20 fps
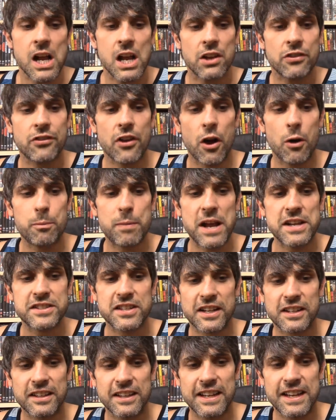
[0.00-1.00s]
So
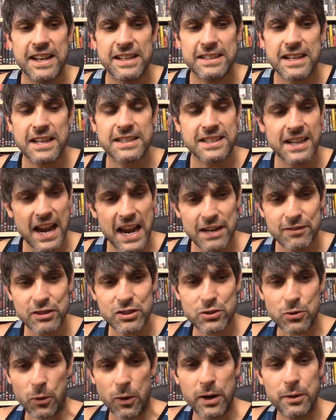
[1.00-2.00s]
basically, it, it's kind of a
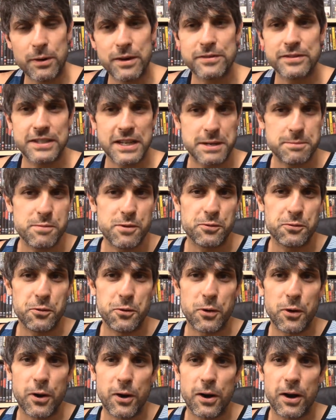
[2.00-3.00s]
story we've seen
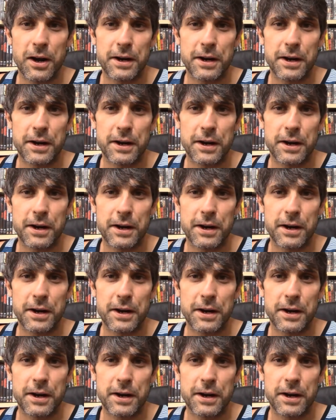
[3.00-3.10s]
before,